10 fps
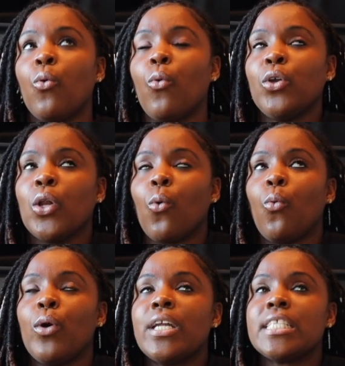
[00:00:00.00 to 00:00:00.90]

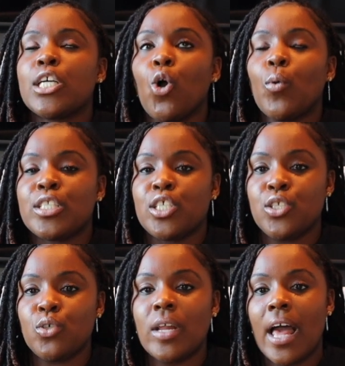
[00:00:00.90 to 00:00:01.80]
it going to
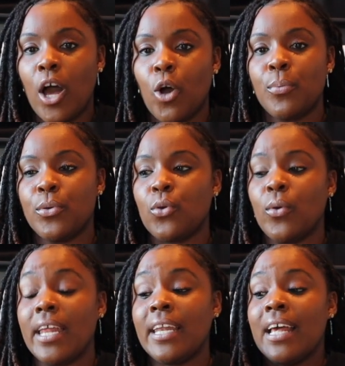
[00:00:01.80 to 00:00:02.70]
do to help you
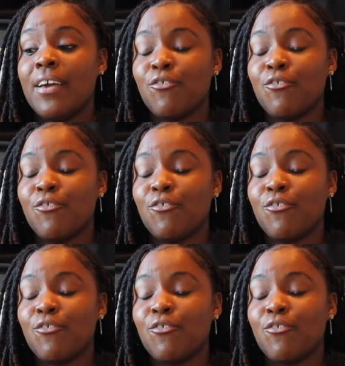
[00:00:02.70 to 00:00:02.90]
and